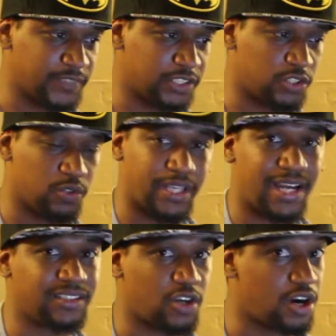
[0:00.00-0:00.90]
So
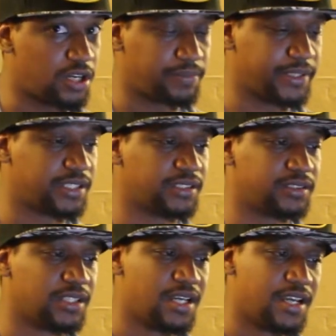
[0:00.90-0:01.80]
that is hard
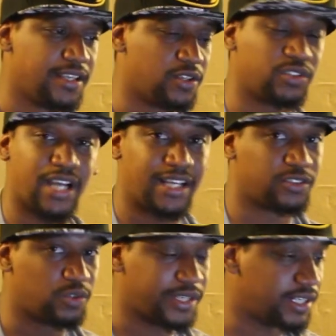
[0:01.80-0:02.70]
because those guys
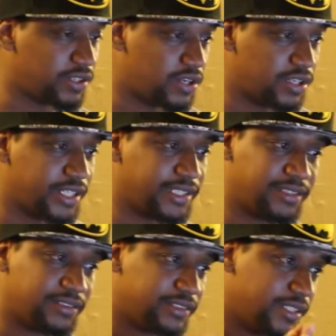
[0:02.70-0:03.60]
don't get along,
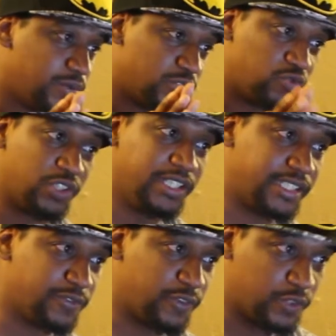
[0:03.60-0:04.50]
and it was really
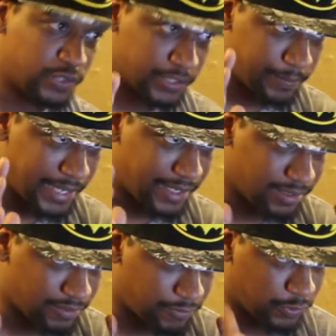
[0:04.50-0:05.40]
difficult to make
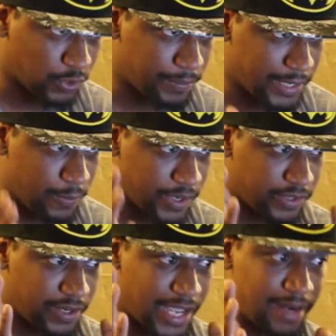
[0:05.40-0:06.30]
Floyd
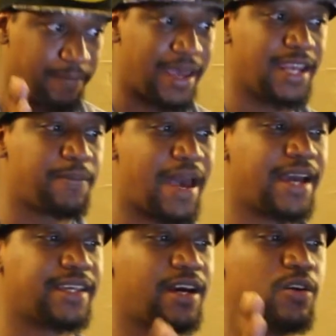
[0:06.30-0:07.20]
Mayweather and Manny
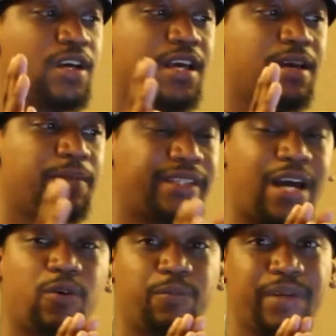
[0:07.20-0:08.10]
Pacquiao. But
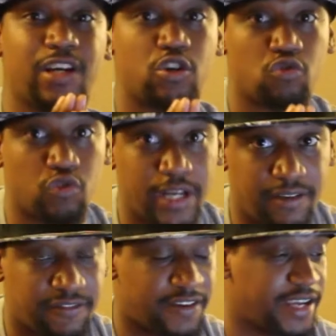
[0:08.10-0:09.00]
that would be a great
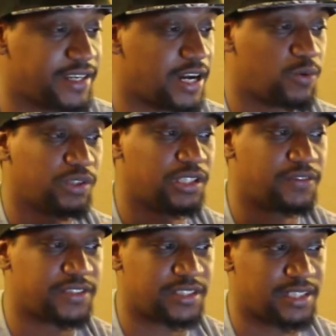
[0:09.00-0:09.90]
fight. I would
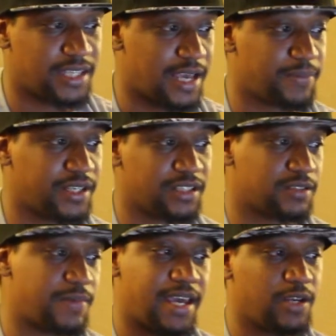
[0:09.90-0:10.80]
love to see that
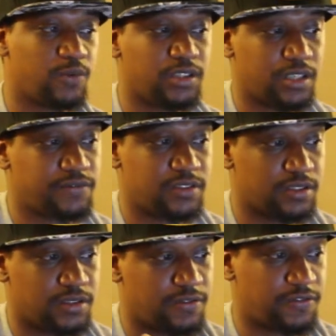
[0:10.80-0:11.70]
because Manny would love
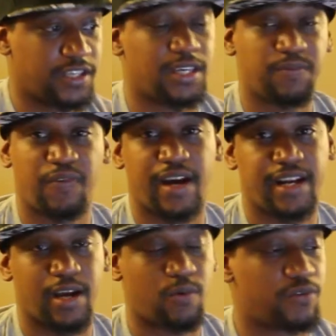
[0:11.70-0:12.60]
to keep
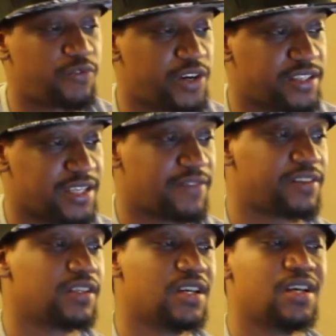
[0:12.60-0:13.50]
fighting at
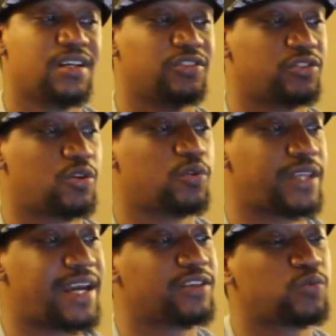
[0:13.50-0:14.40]
147. So
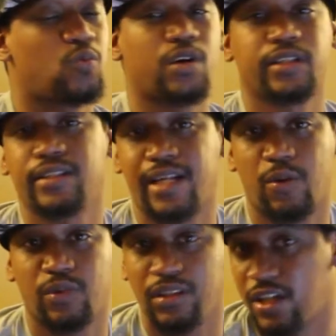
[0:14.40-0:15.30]
that is one that I
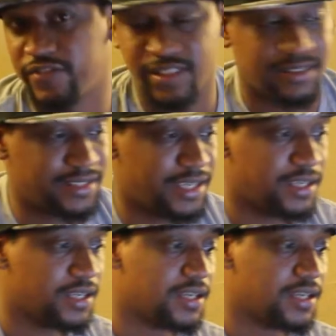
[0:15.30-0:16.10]
would love to see.